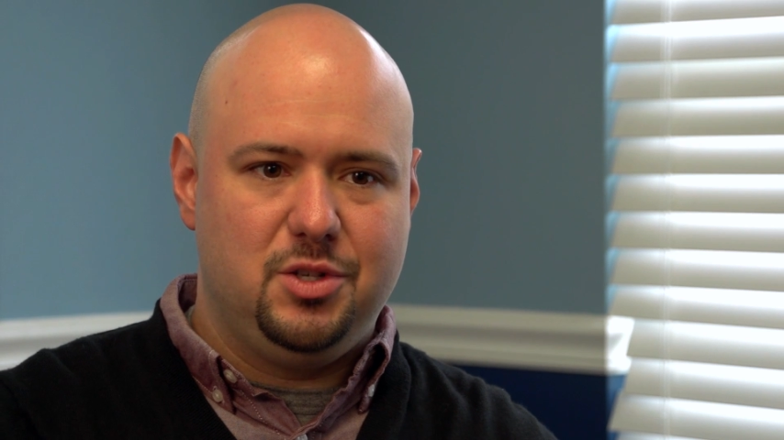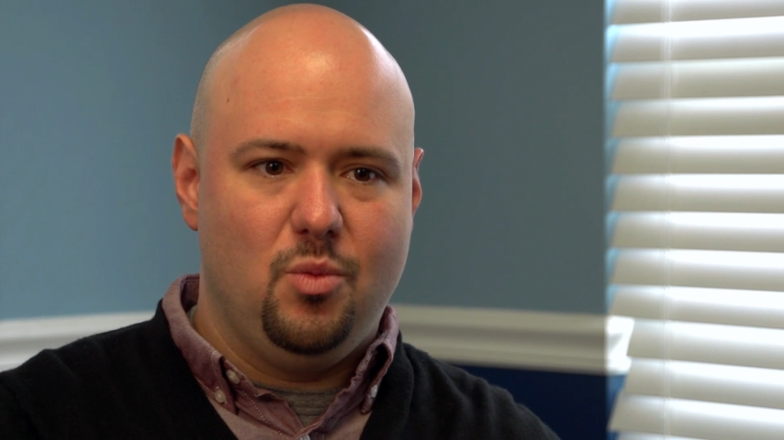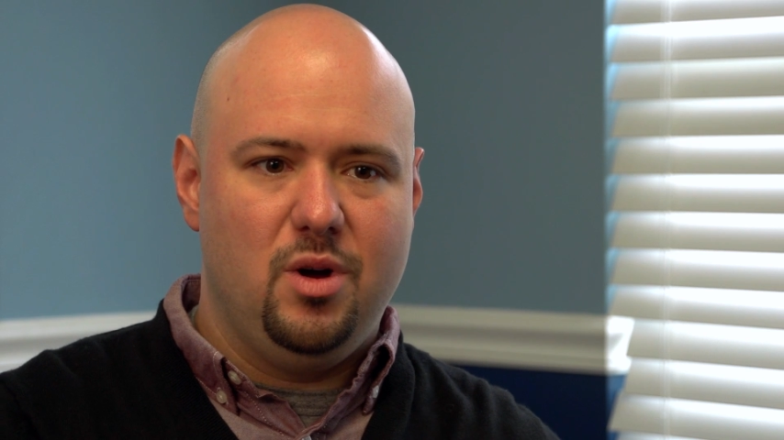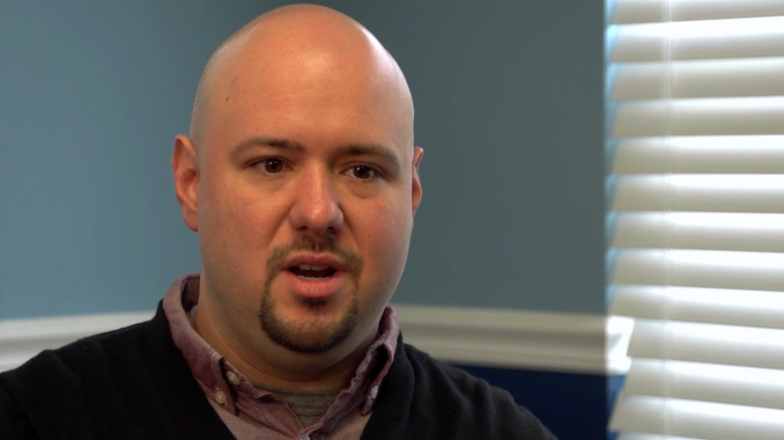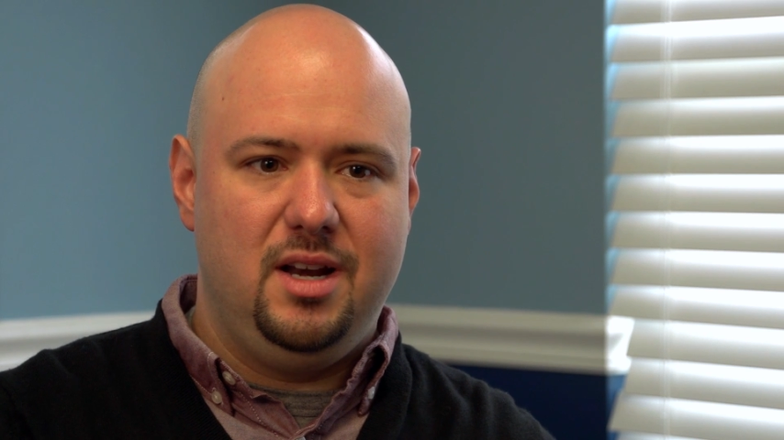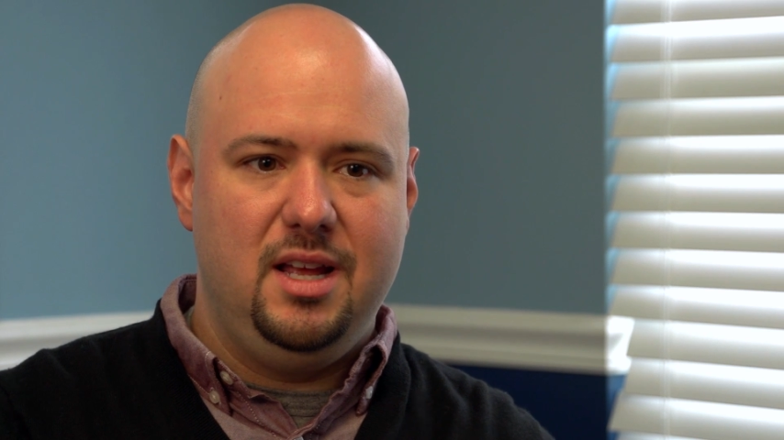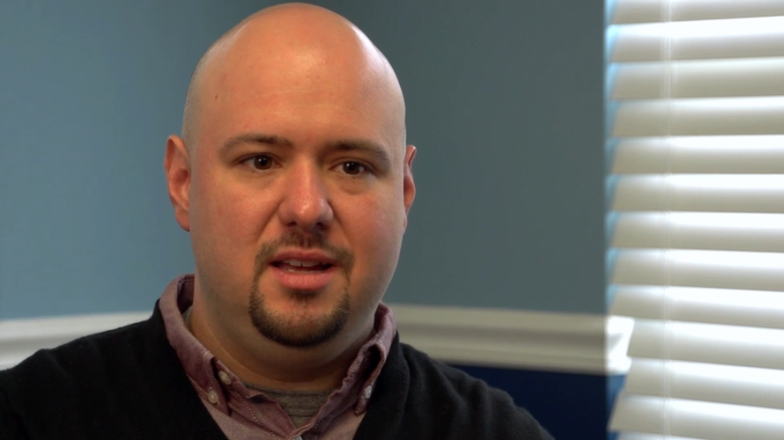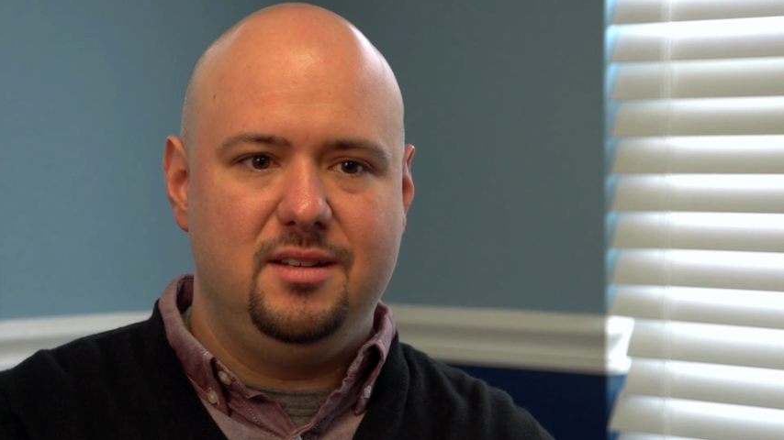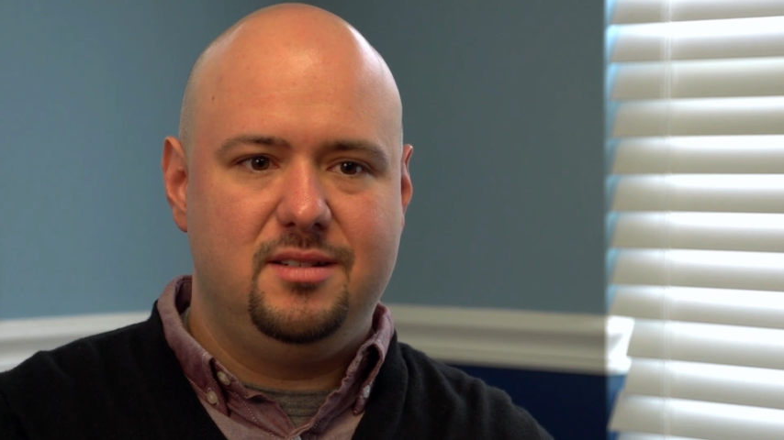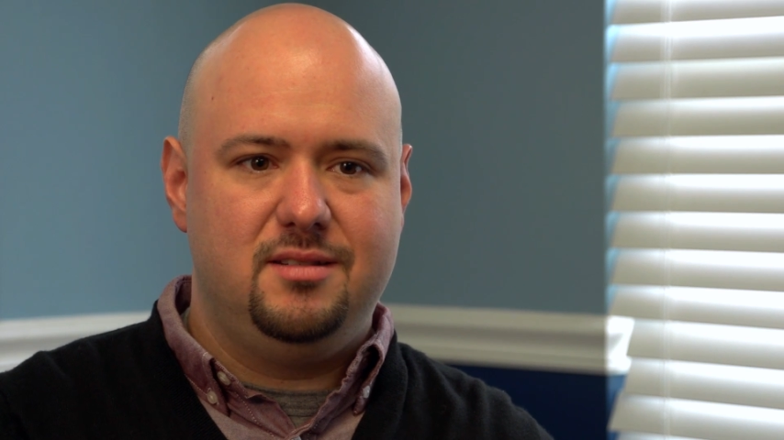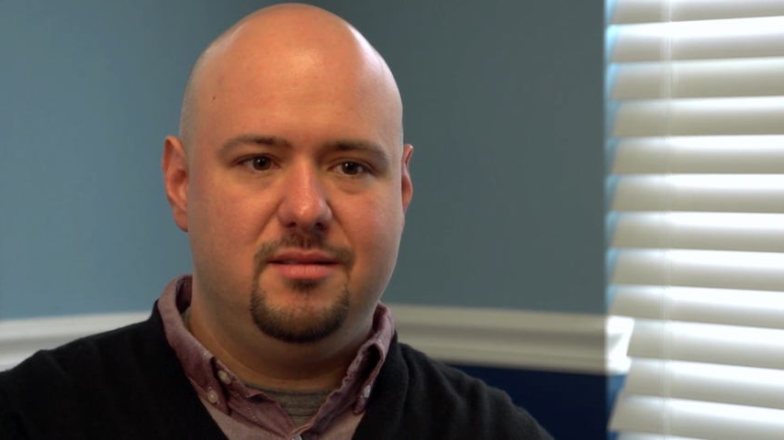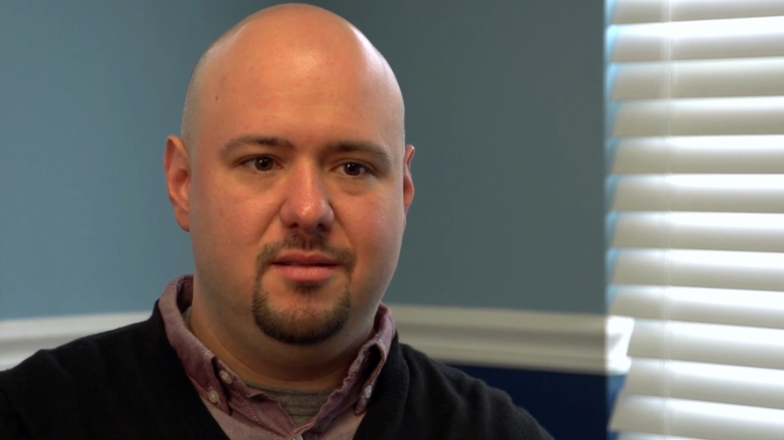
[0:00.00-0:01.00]
to what it
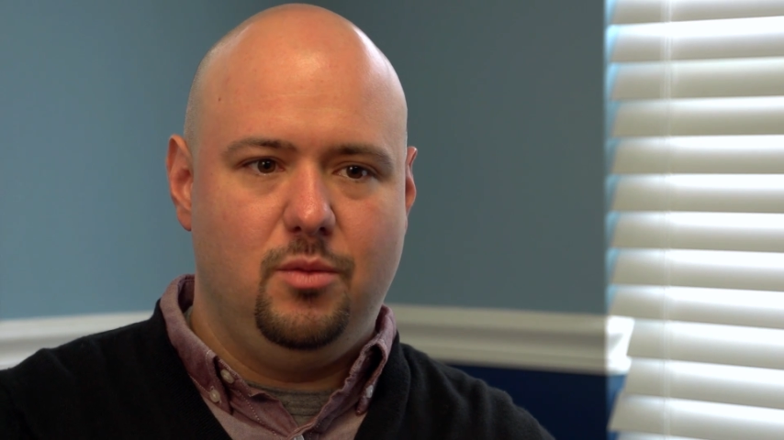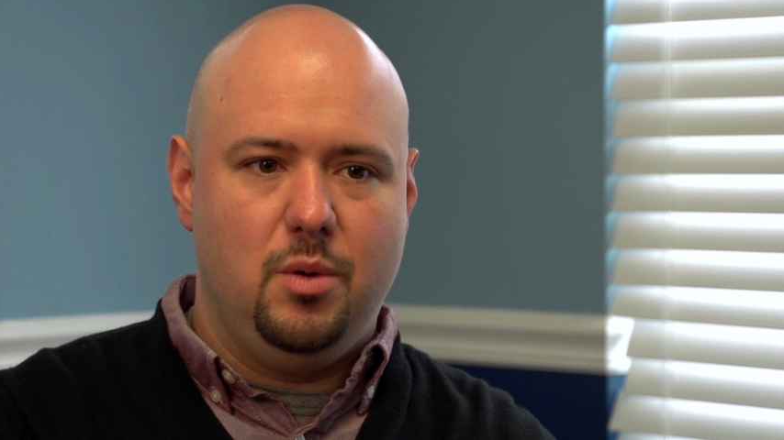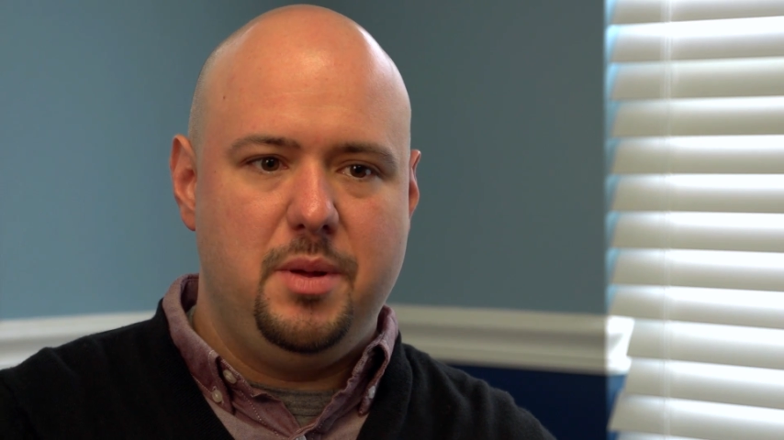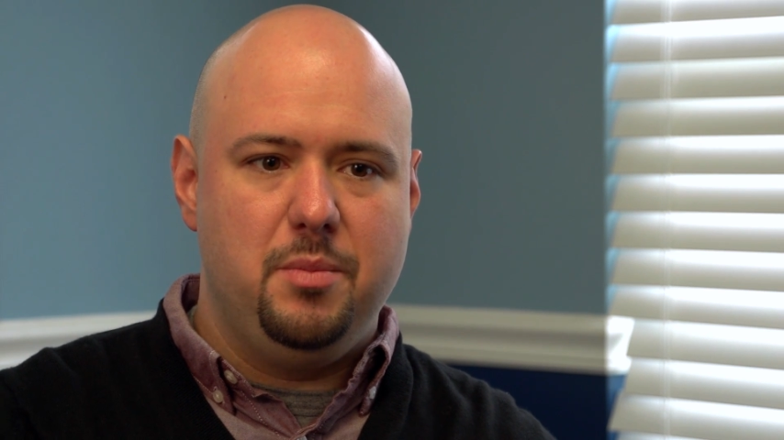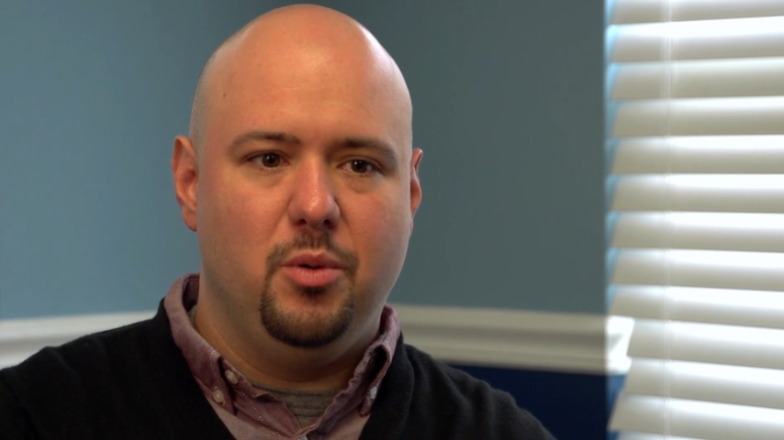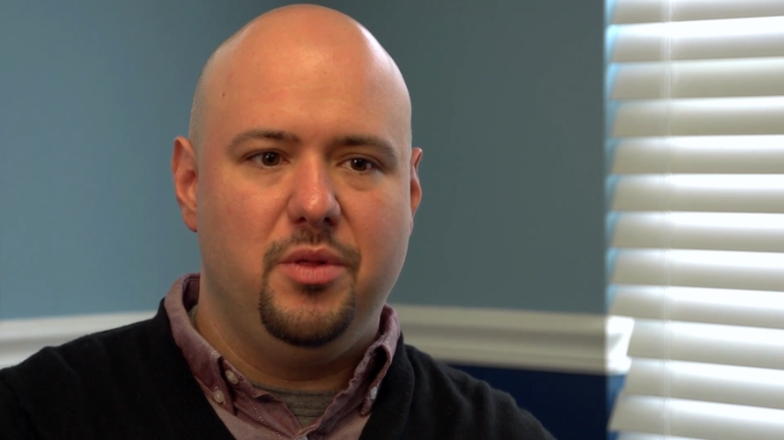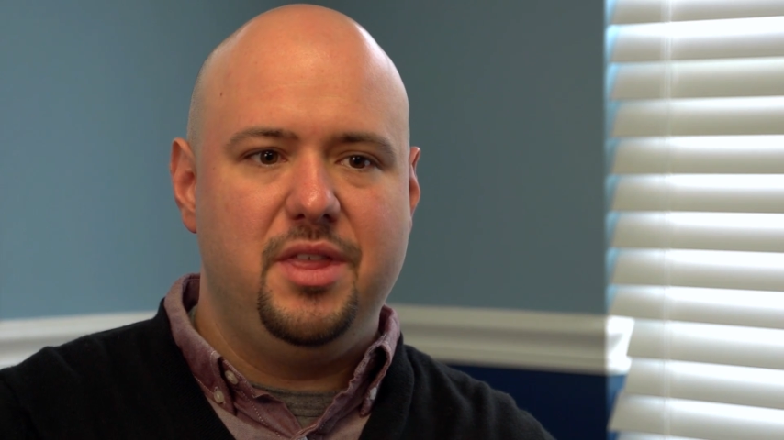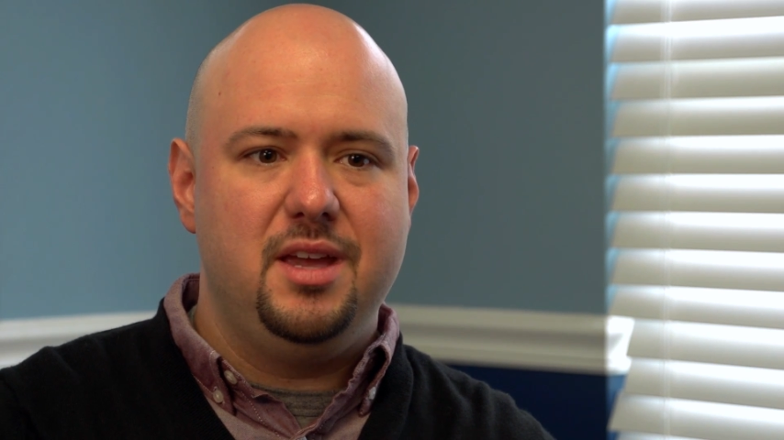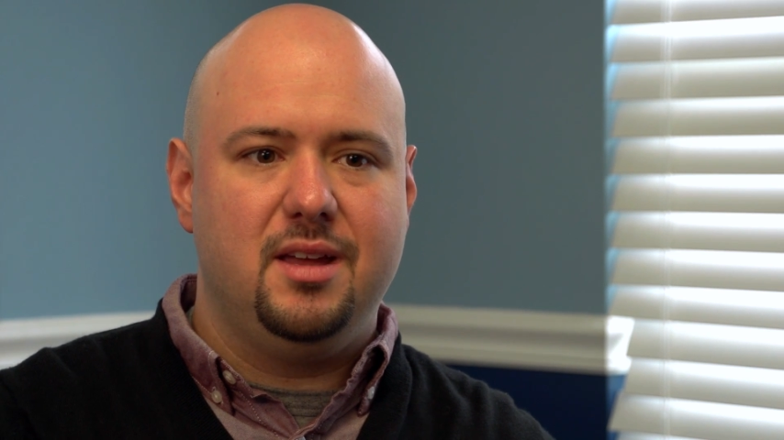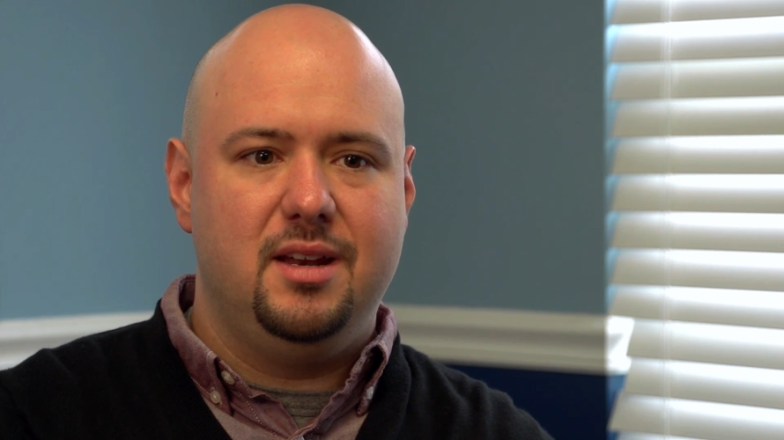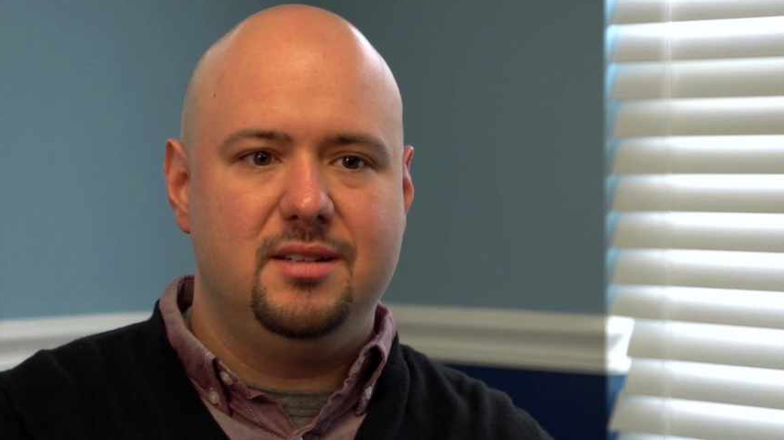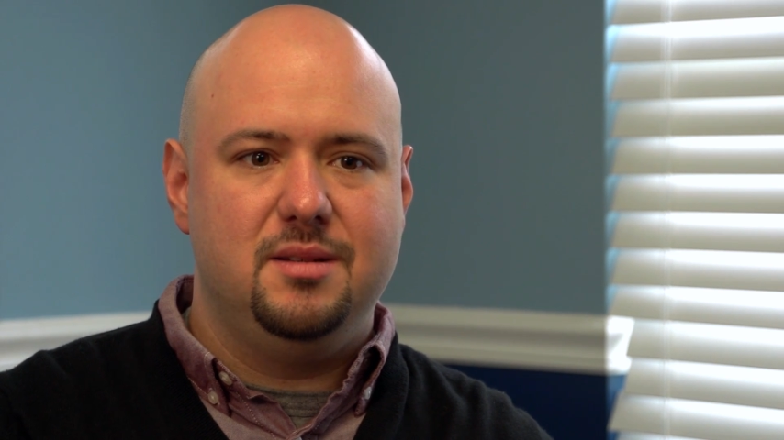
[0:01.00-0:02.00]
is, what people would think it is.